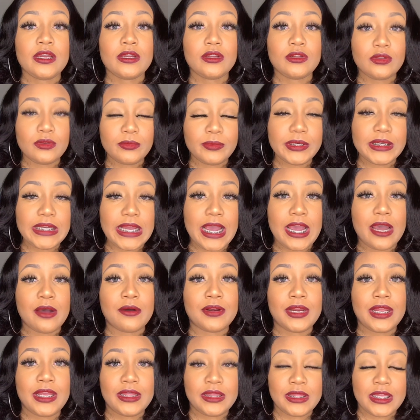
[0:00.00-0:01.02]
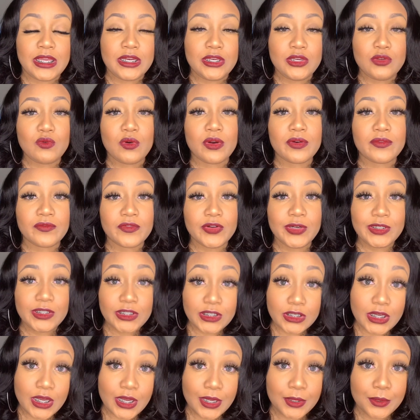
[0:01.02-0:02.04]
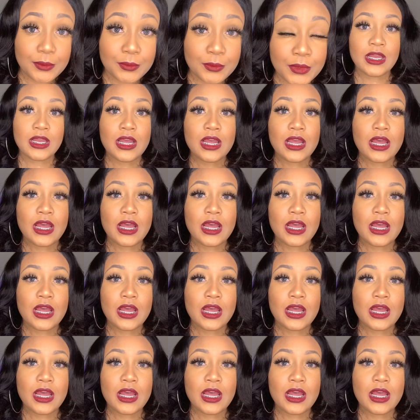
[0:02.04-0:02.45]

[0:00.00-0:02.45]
glue it down, and then you are free to go.